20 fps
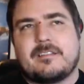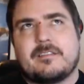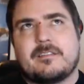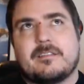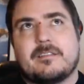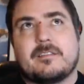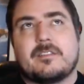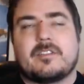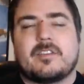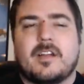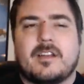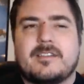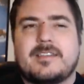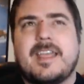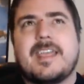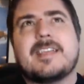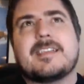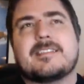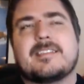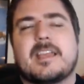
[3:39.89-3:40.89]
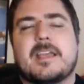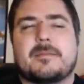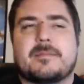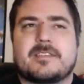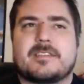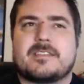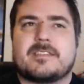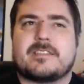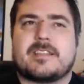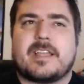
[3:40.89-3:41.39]
Dank Samus
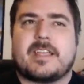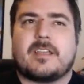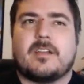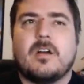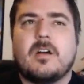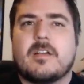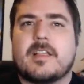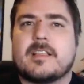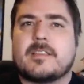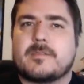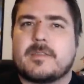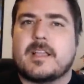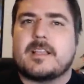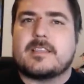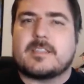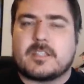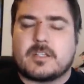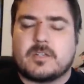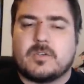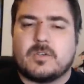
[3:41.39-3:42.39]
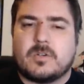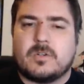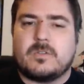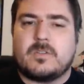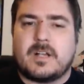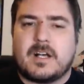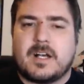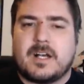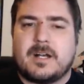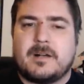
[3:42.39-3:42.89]
is like, oh, that's cool.
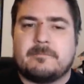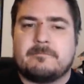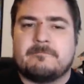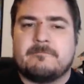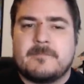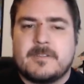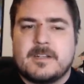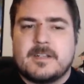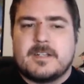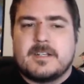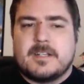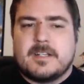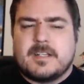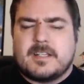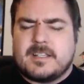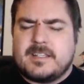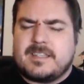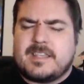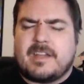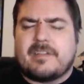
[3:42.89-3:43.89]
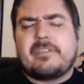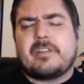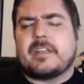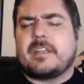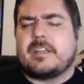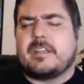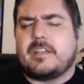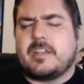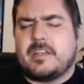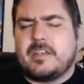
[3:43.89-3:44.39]
Definitely
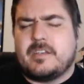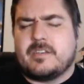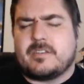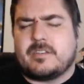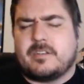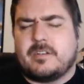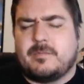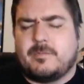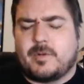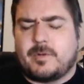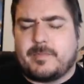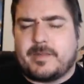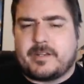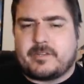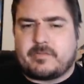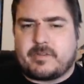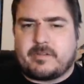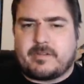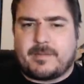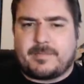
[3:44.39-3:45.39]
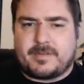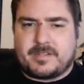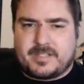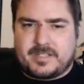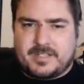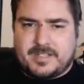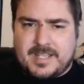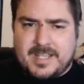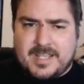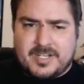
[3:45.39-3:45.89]
could use a little more Metroid
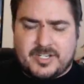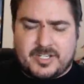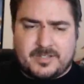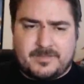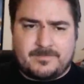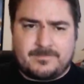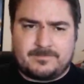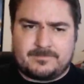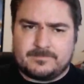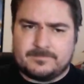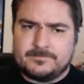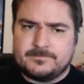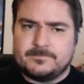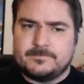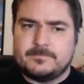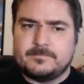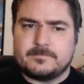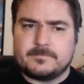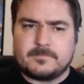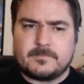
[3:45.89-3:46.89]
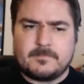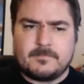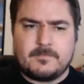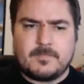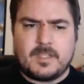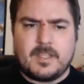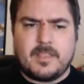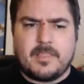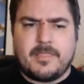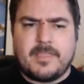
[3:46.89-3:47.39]
representation.
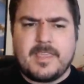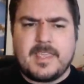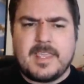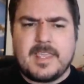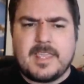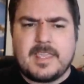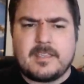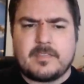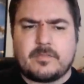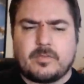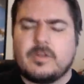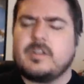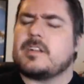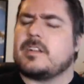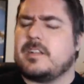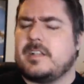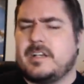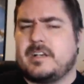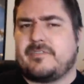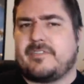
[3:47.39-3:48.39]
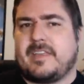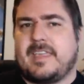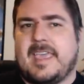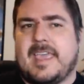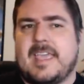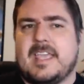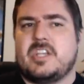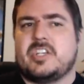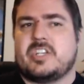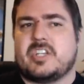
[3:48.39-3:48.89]
The sort of
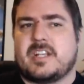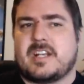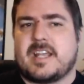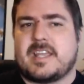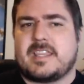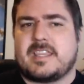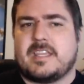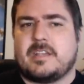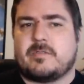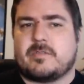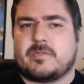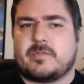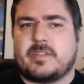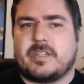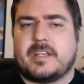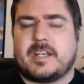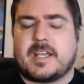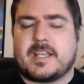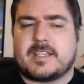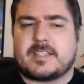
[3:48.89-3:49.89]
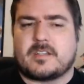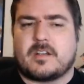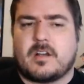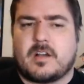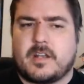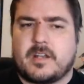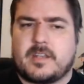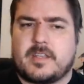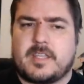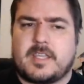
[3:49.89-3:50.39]
clarification, I think, was really nice
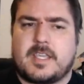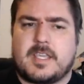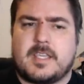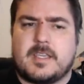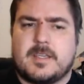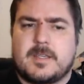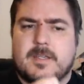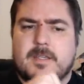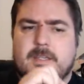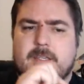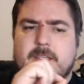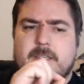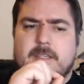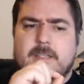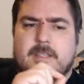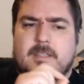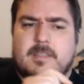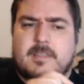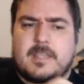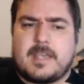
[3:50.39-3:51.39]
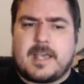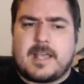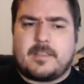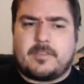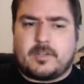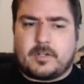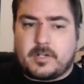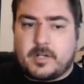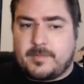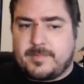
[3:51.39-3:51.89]
on that there
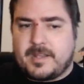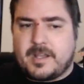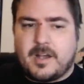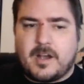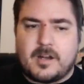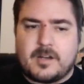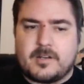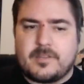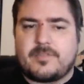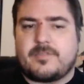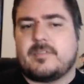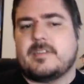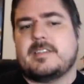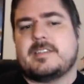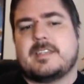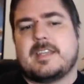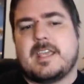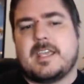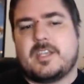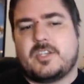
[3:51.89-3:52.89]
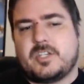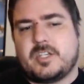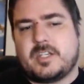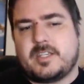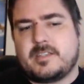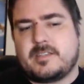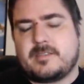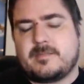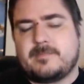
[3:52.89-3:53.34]
are going to be 103 stages.